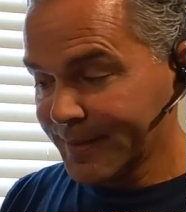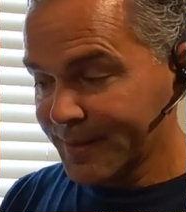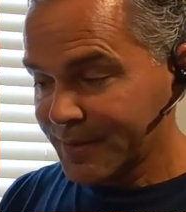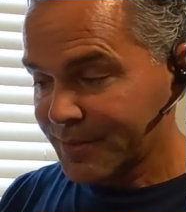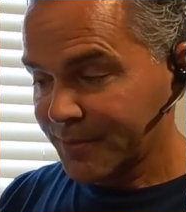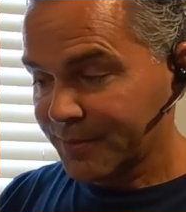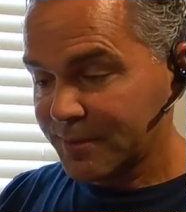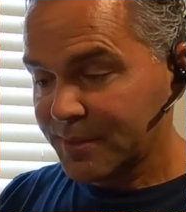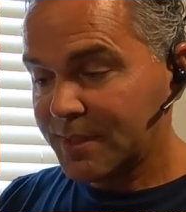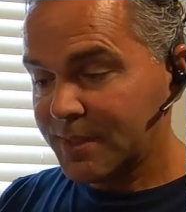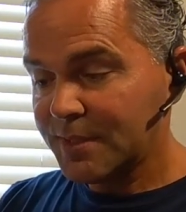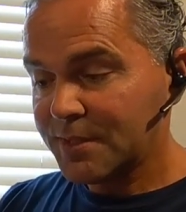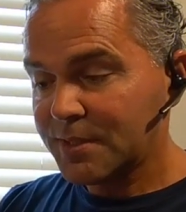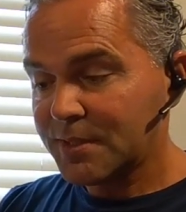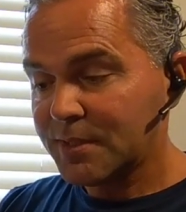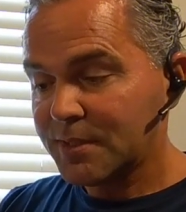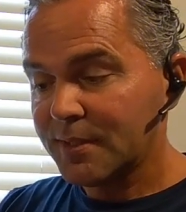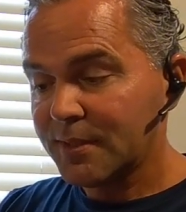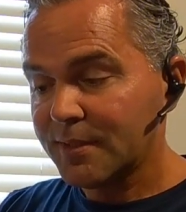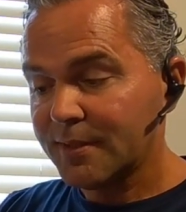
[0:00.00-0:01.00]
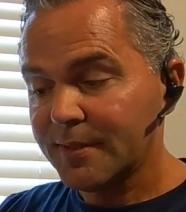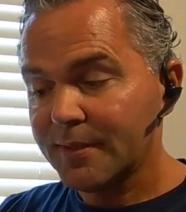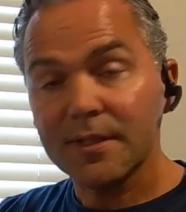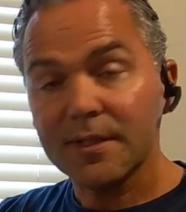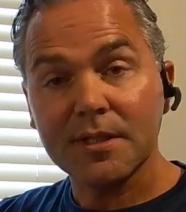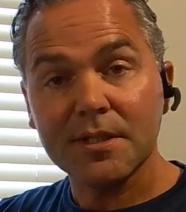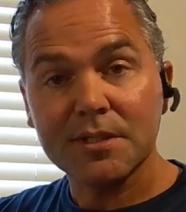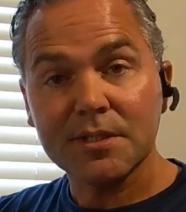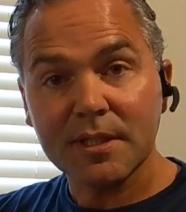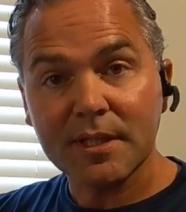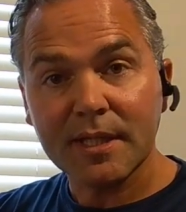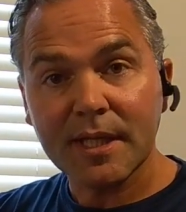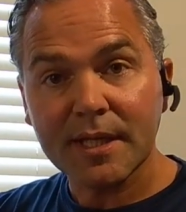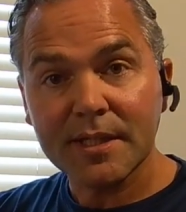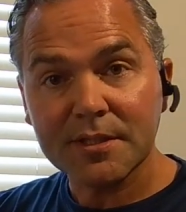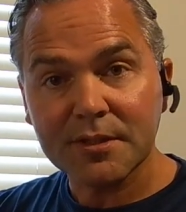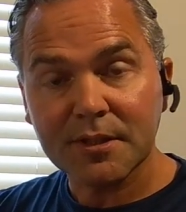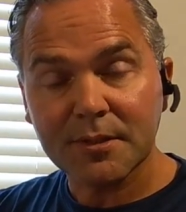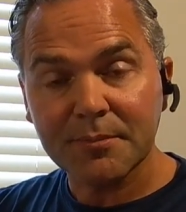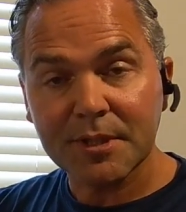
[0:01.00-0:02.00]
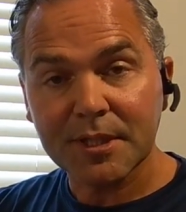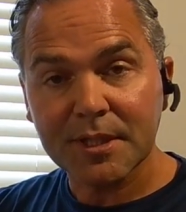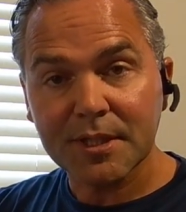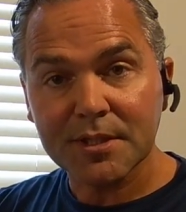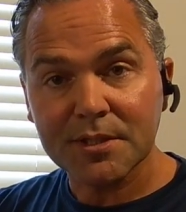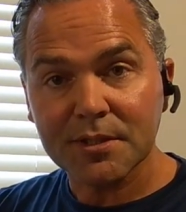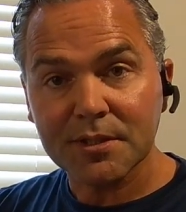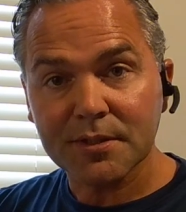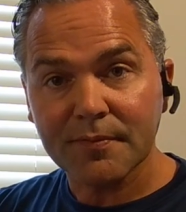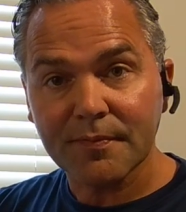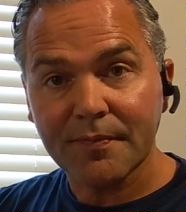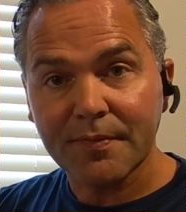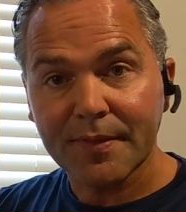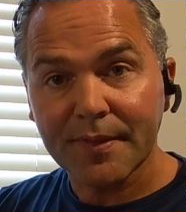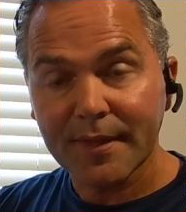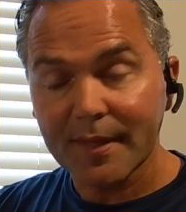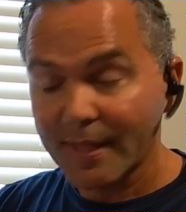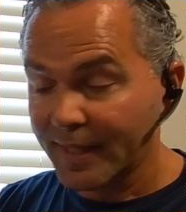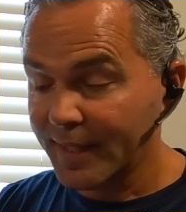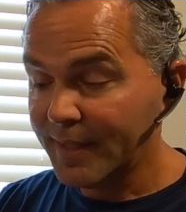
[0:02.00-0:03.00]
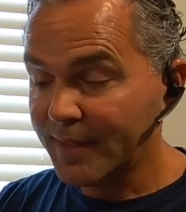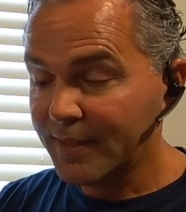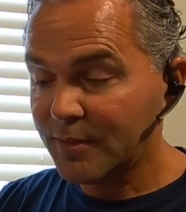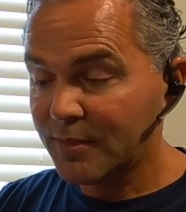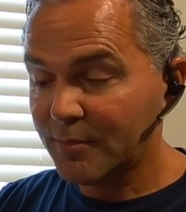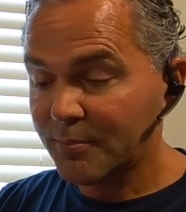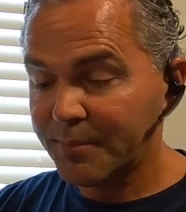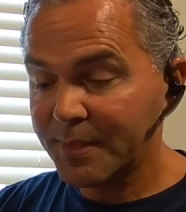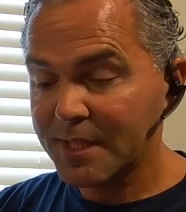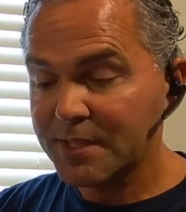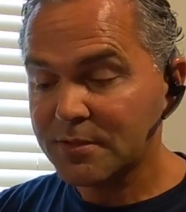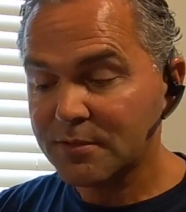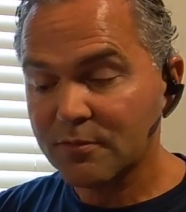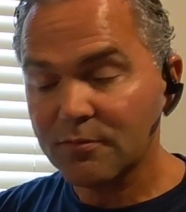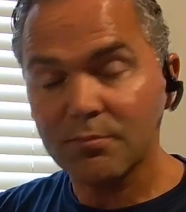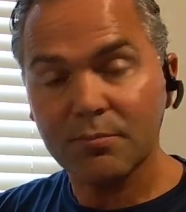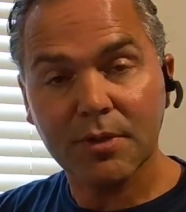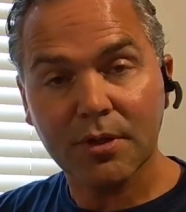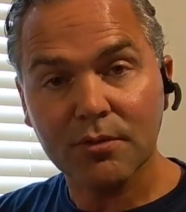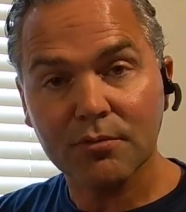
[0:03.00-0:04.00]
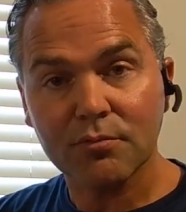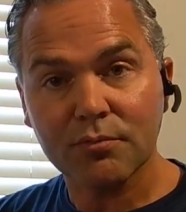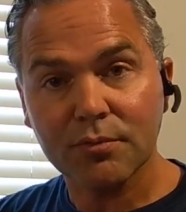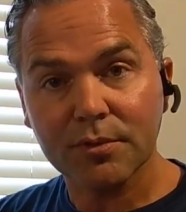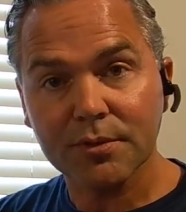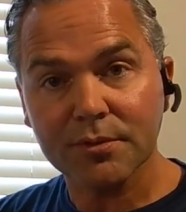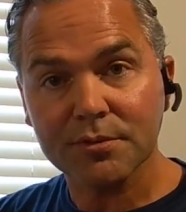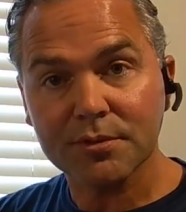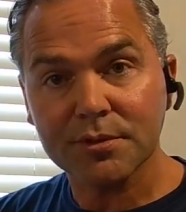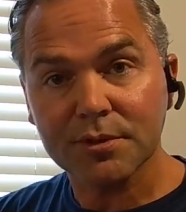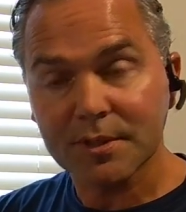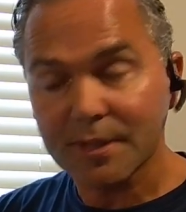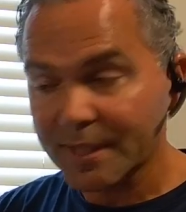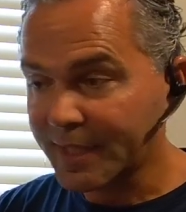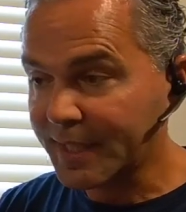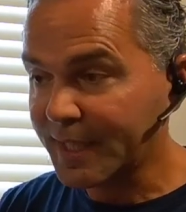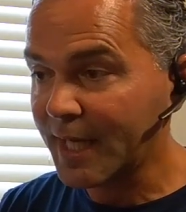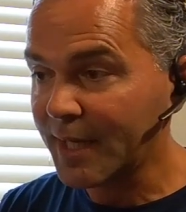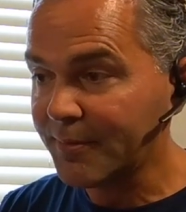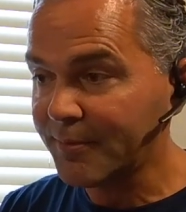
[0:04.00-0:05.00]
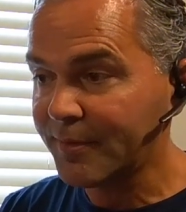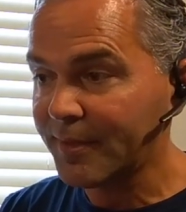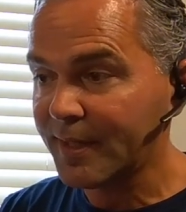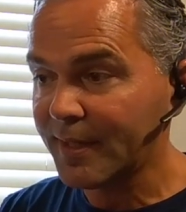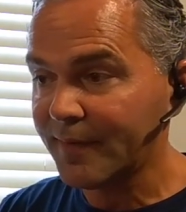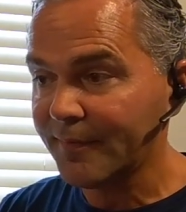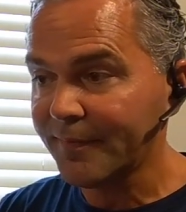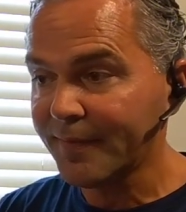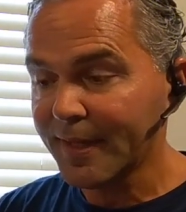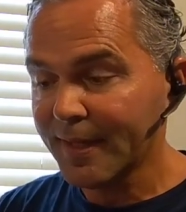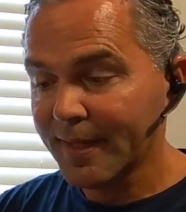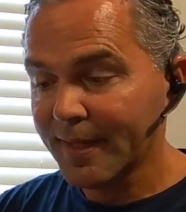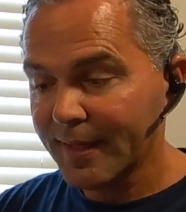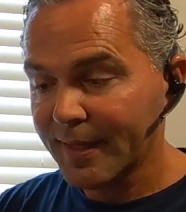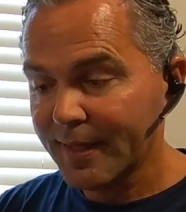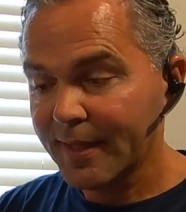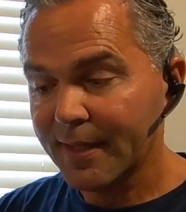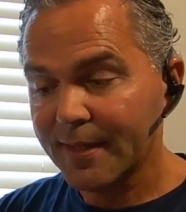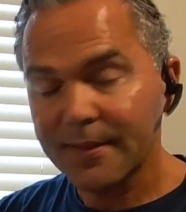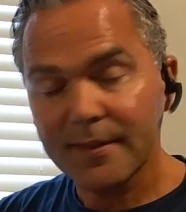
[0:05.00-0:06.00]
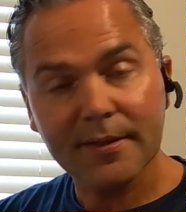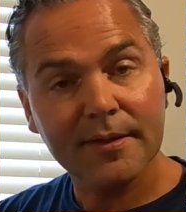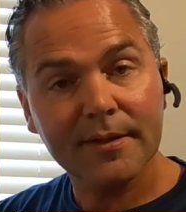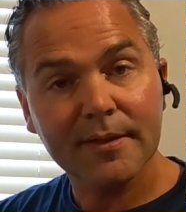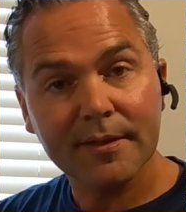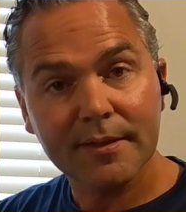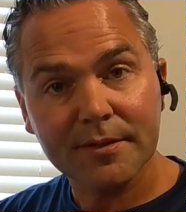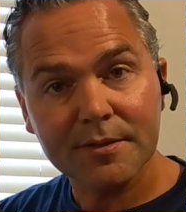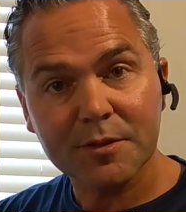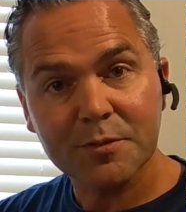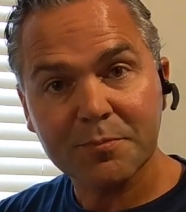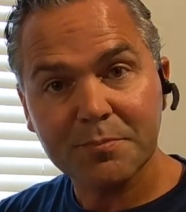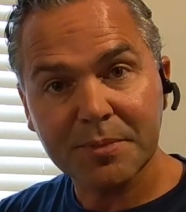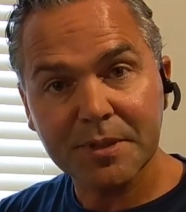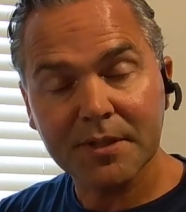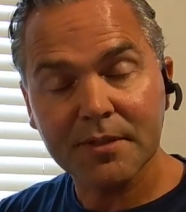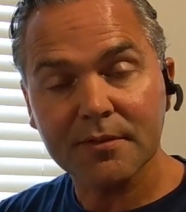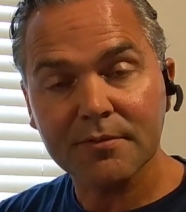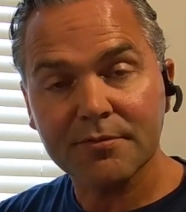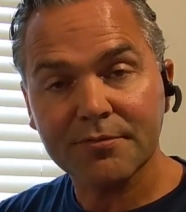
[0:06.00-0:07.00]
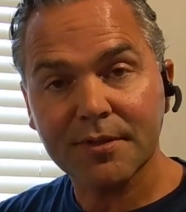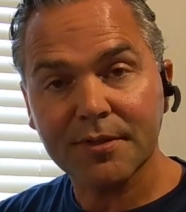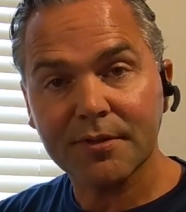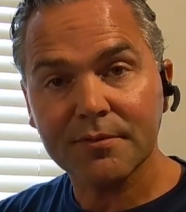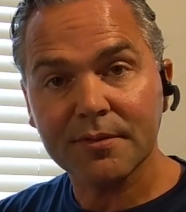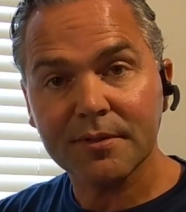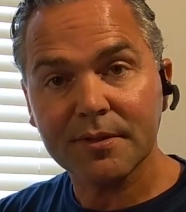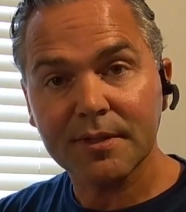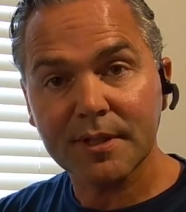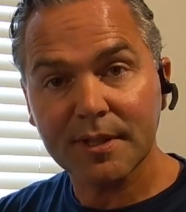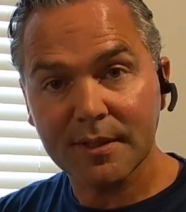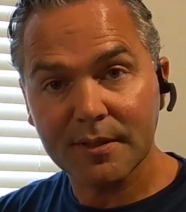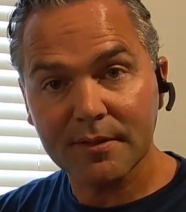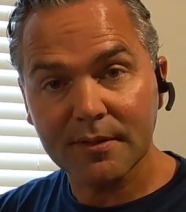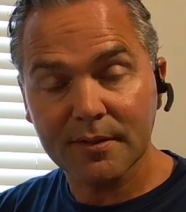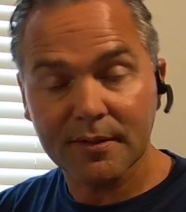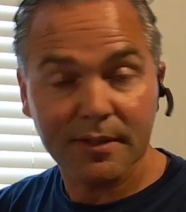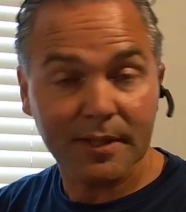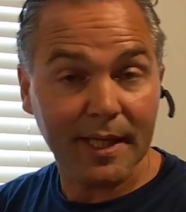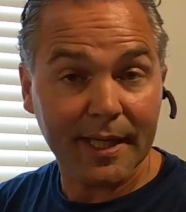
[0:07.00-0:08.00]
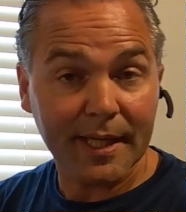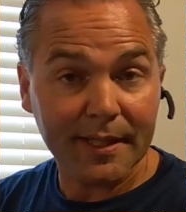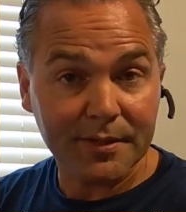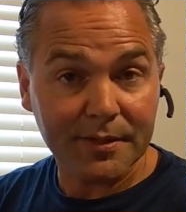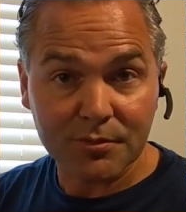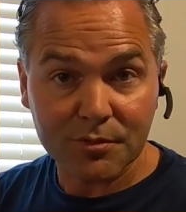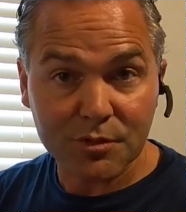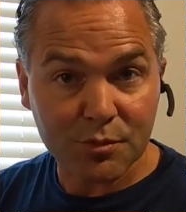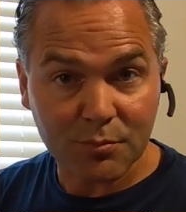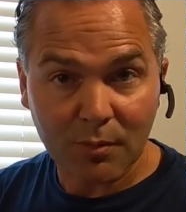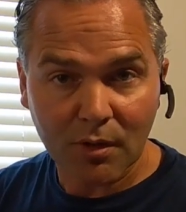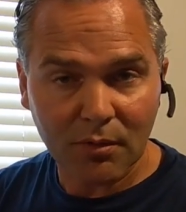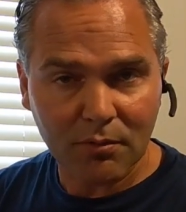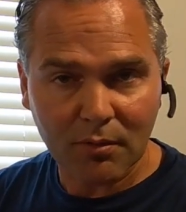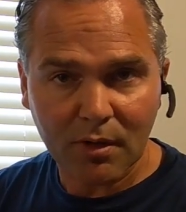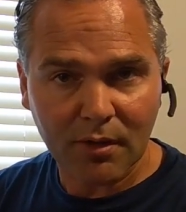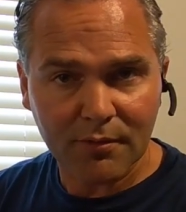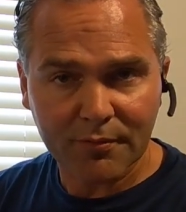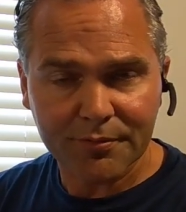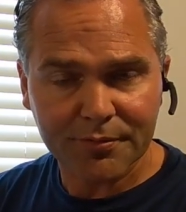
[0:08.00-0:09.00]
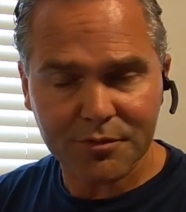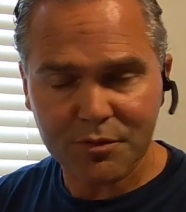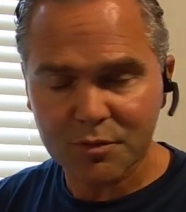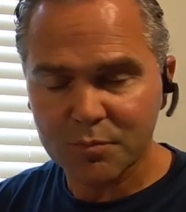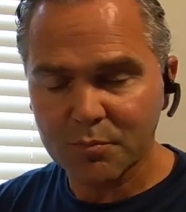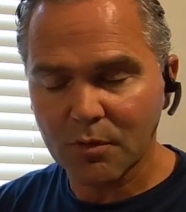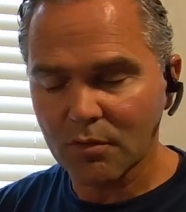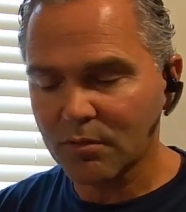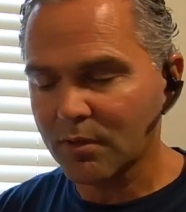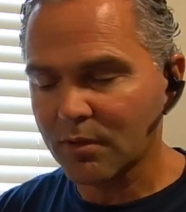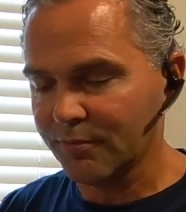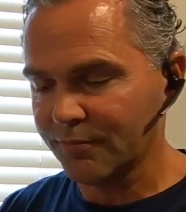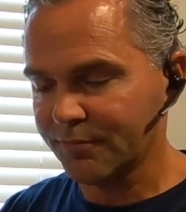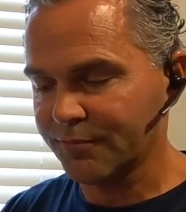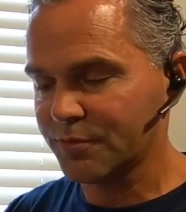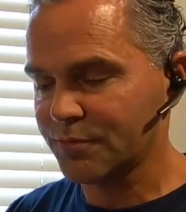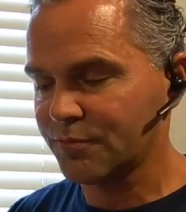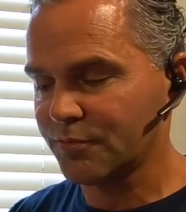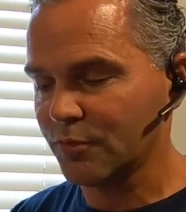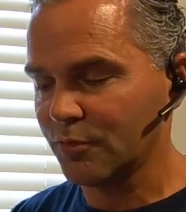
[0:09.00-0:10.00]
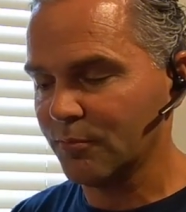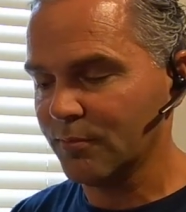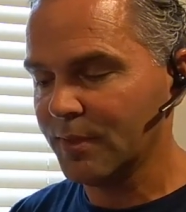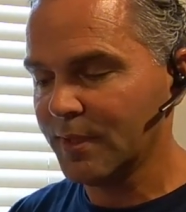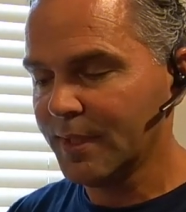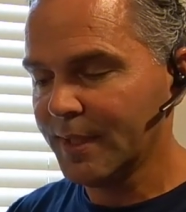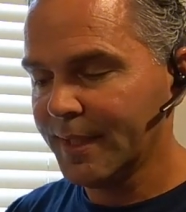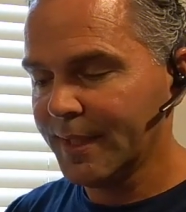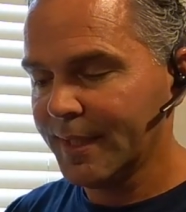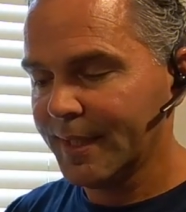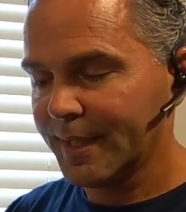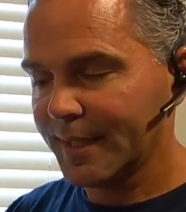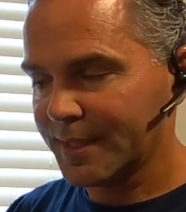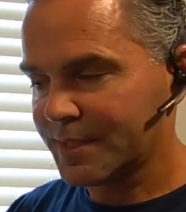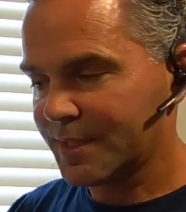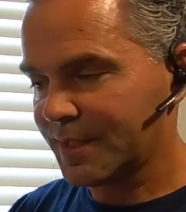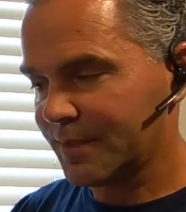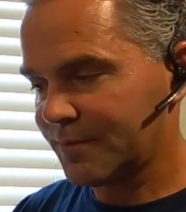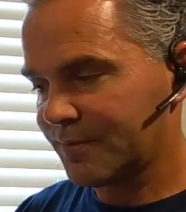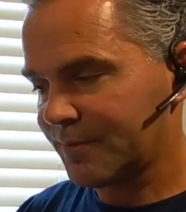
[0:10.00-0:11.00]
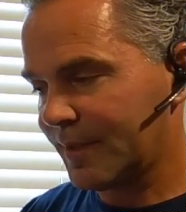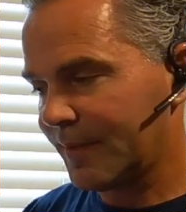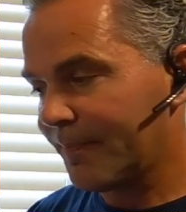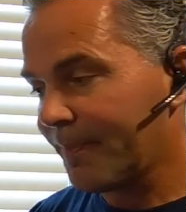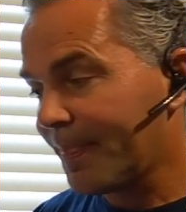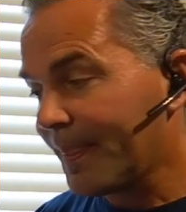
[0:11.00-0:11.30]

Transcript: So this is a nice combination and the best of both worlds. Camera and a speakerphone in your small office, small conference room, etc.